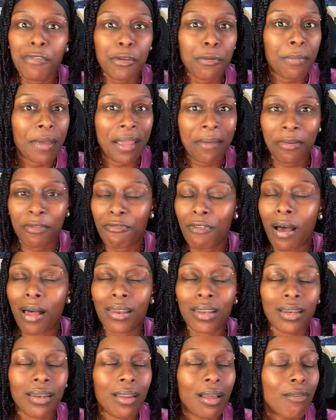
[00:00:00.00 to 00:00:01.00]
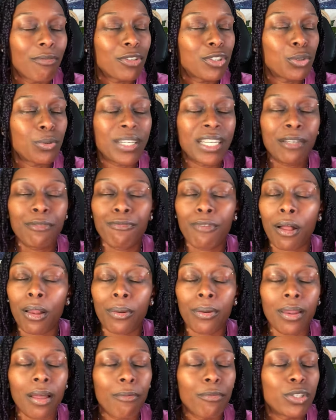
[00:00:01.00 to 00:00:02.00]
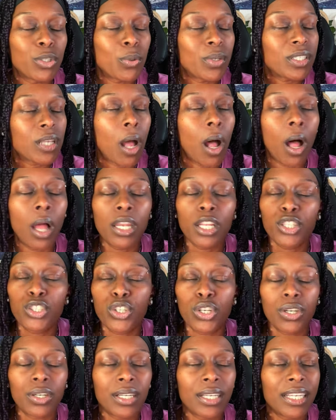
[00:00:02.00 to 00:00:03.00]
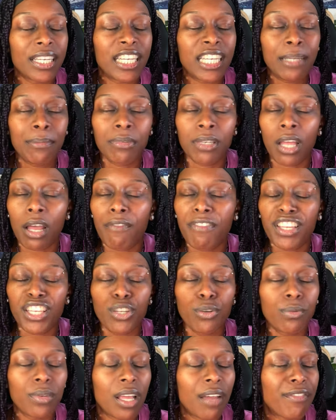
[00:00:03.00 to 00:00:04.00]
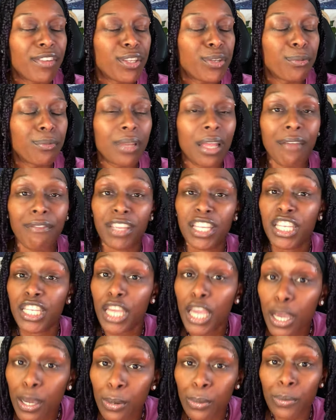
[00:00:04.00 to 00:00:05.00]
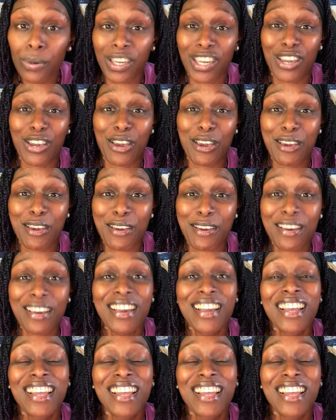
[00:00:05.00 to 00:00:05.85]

you, baby. Fall in love with you. Keep falling in love with you. It's all a journey. Keep loving you, loving you, loving you. You're.